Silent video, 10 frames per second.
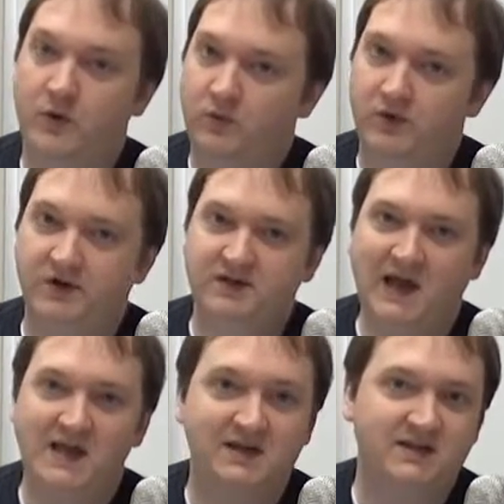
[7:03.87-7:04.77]
We will
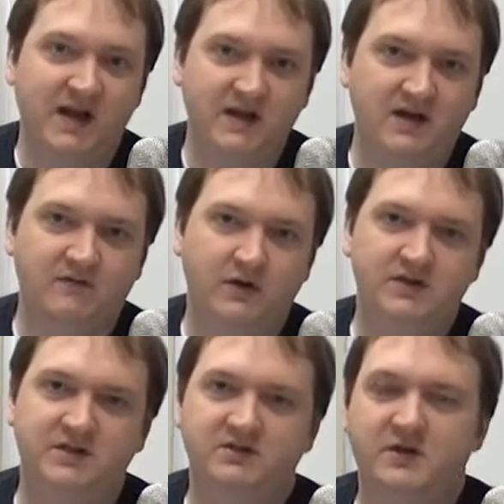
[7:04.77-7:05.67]
take day of
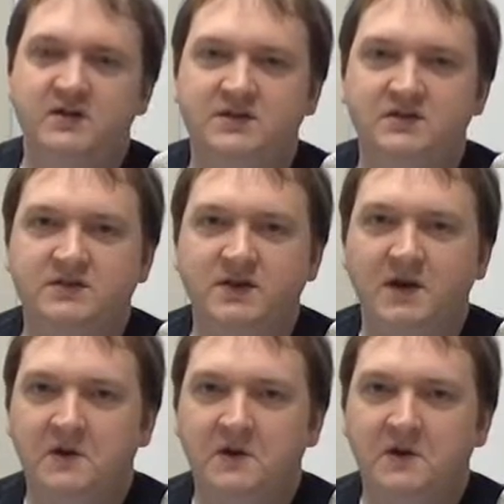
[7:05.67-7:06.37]
registrations.